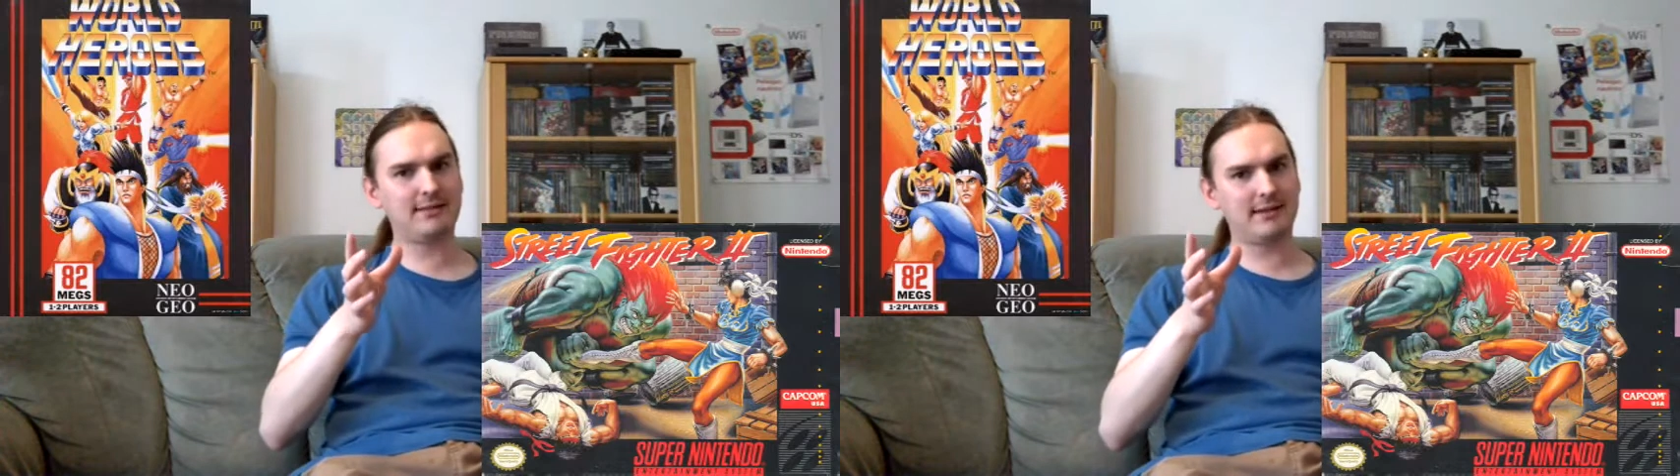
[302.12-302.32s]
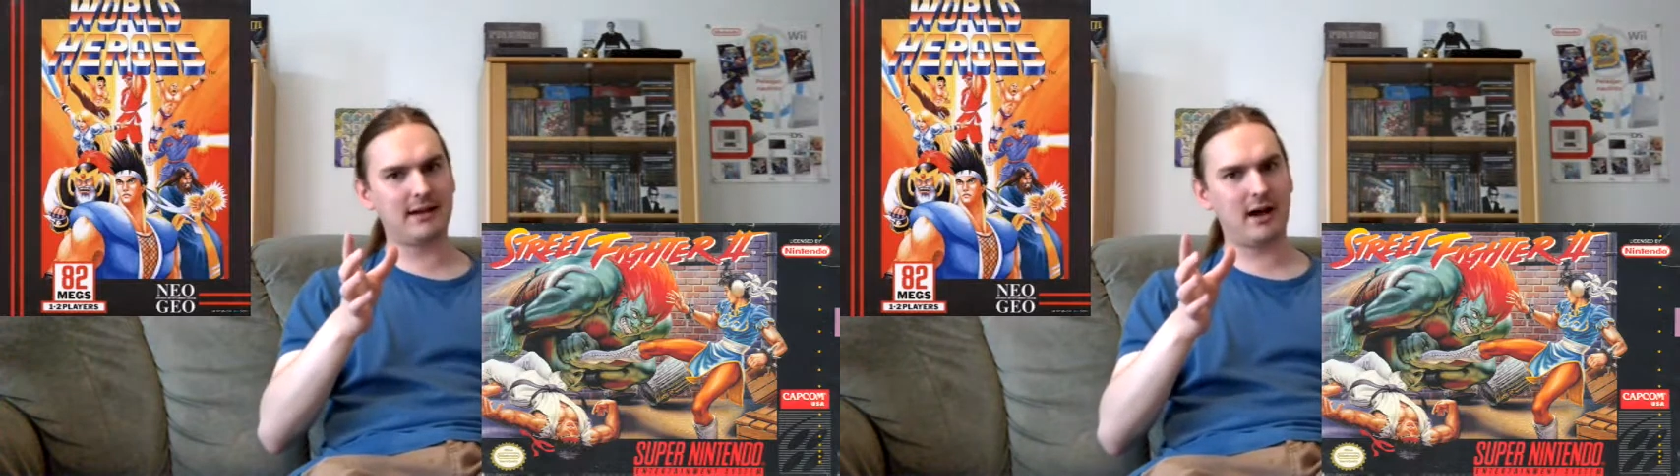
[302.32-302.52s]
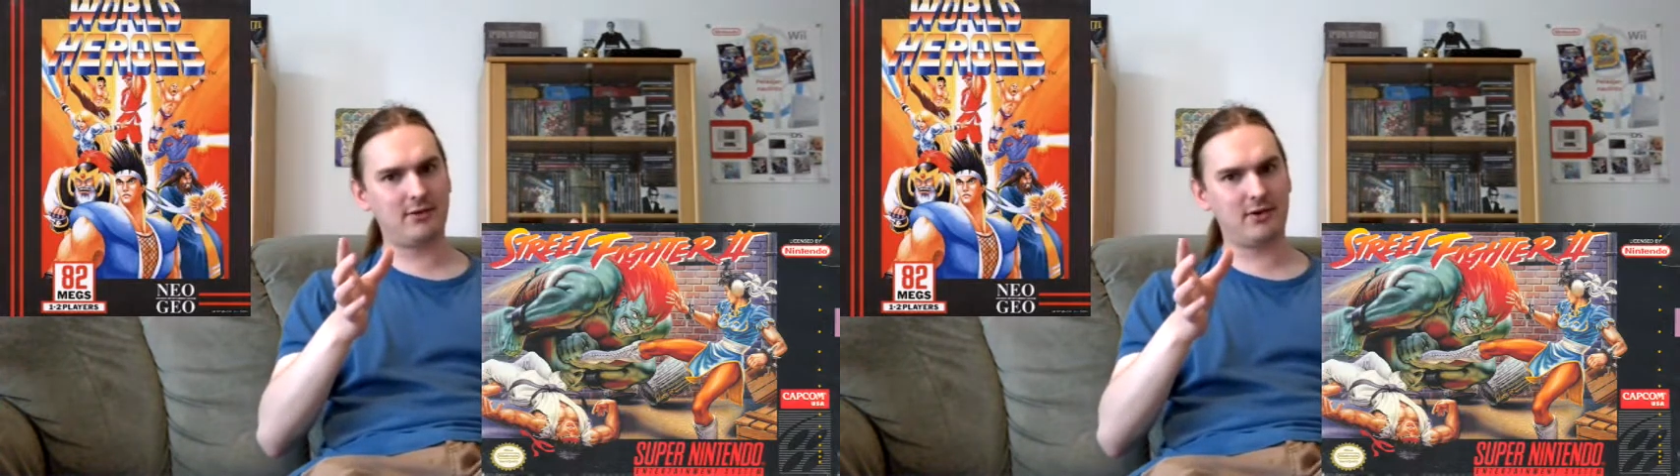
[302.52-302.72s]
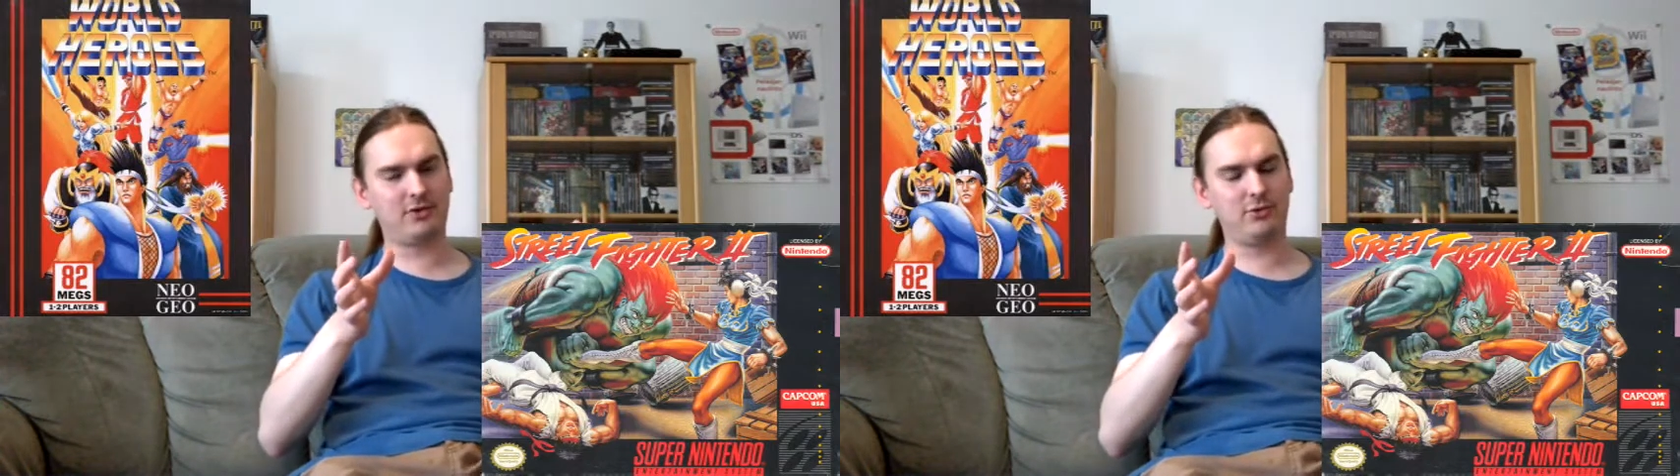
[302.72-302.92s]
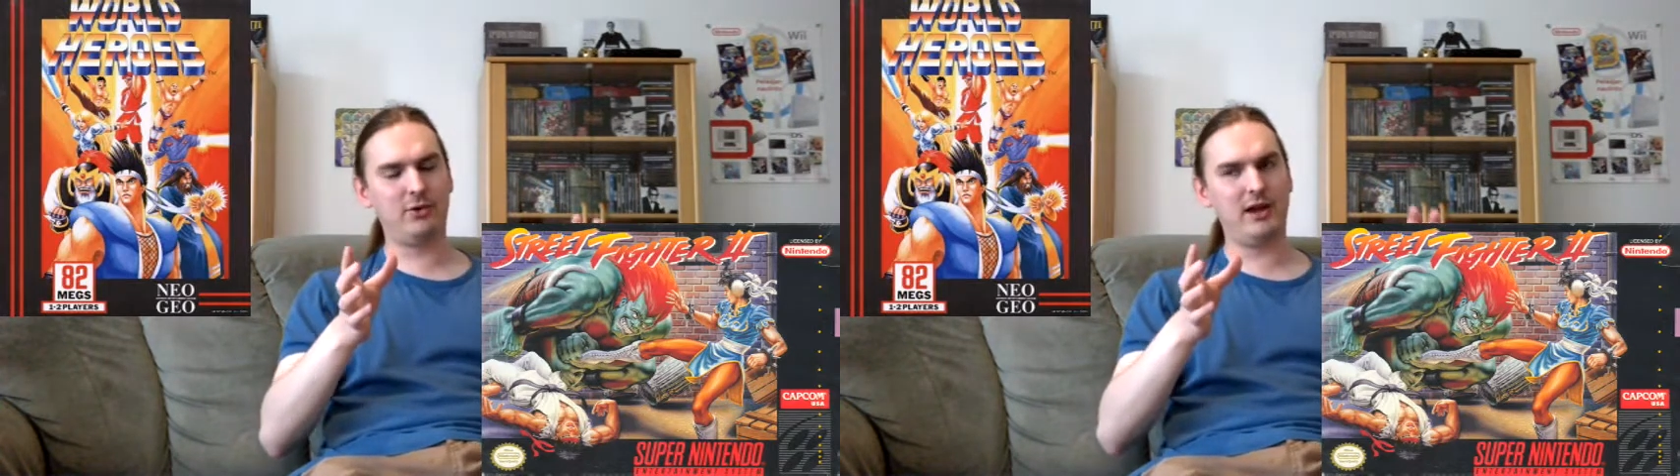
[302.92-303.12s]
the covers
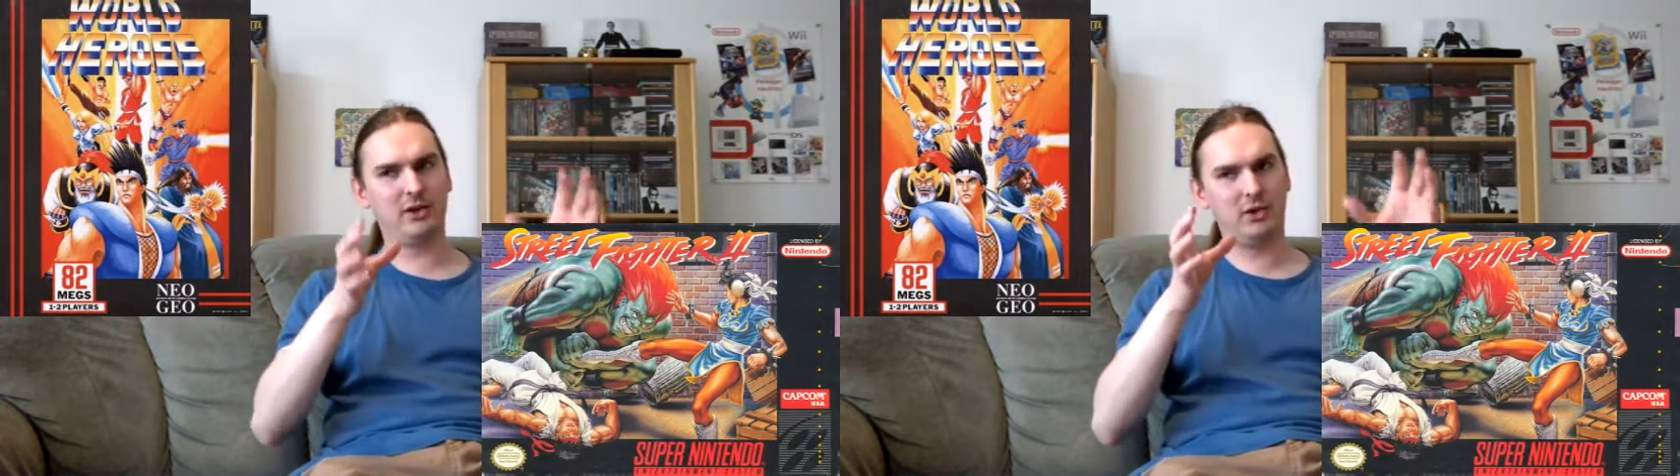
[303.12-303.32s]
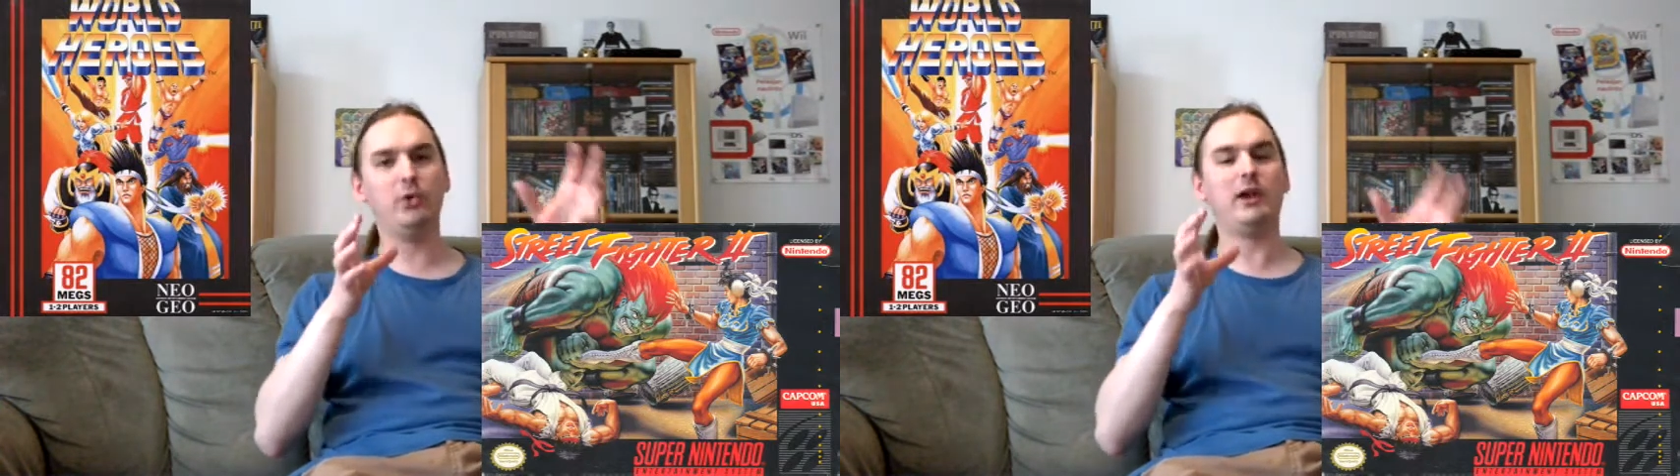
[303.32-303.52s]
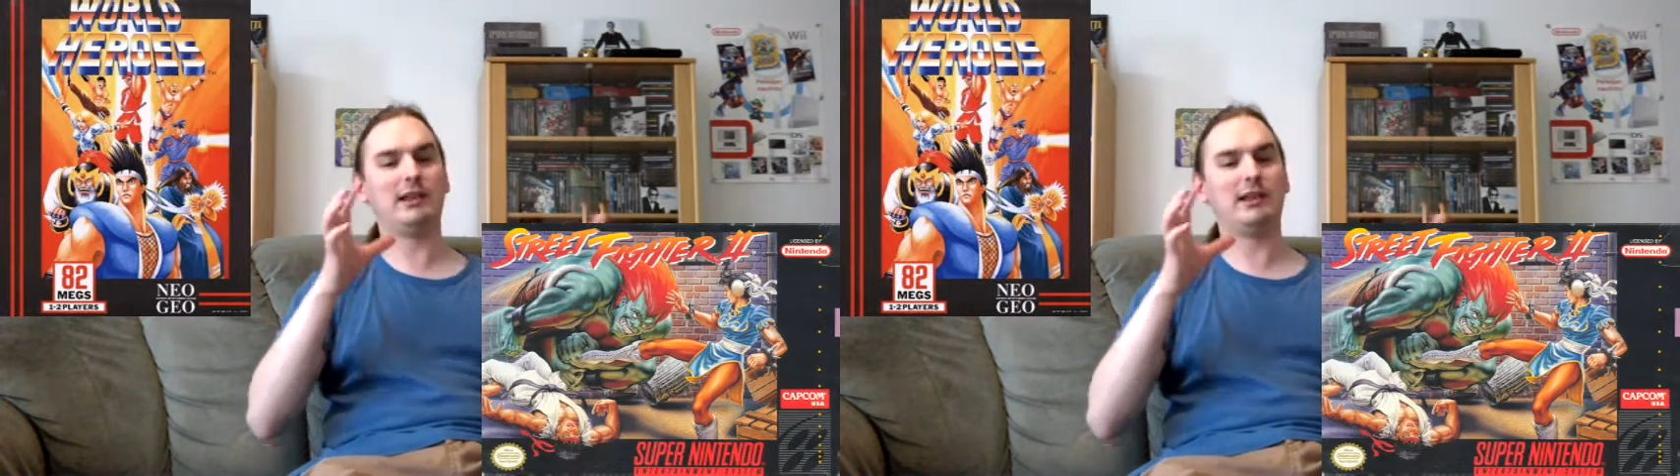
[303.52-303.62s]
to include a